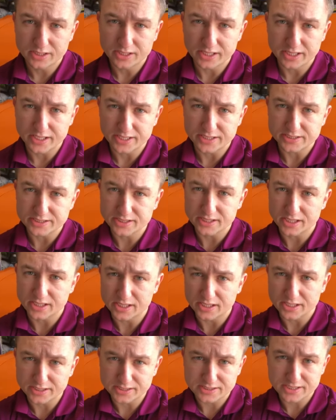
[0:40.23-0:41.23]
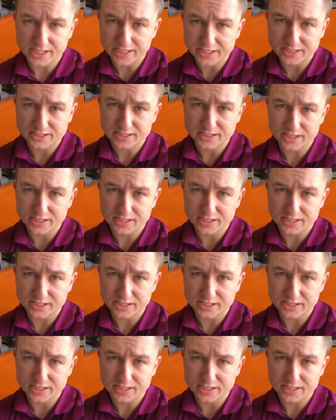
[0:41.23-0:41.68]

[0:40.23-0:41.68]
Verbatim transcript: it uh, takes